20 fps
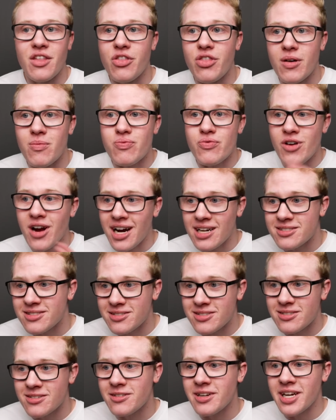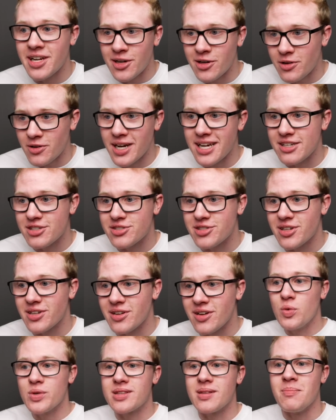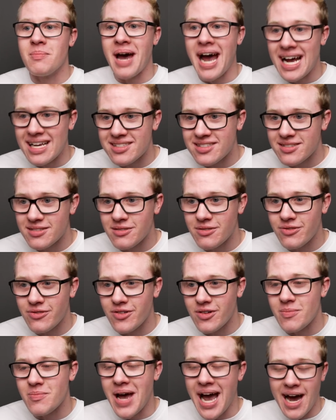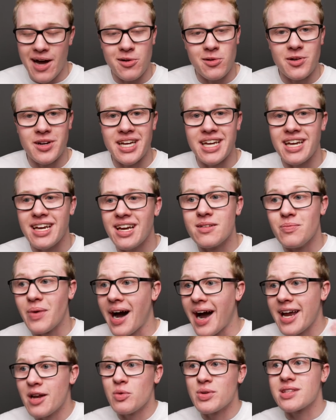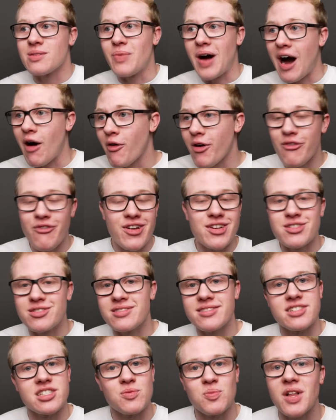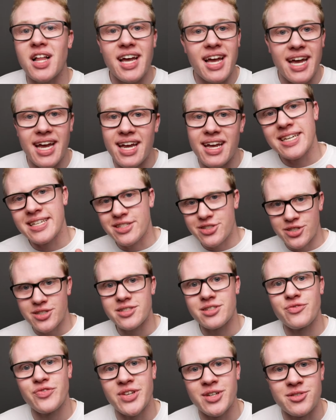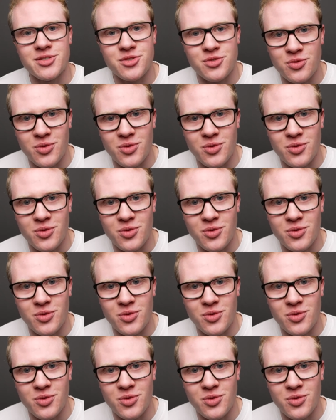the processor integration with the massive battery combined with the power efficient display, it just feels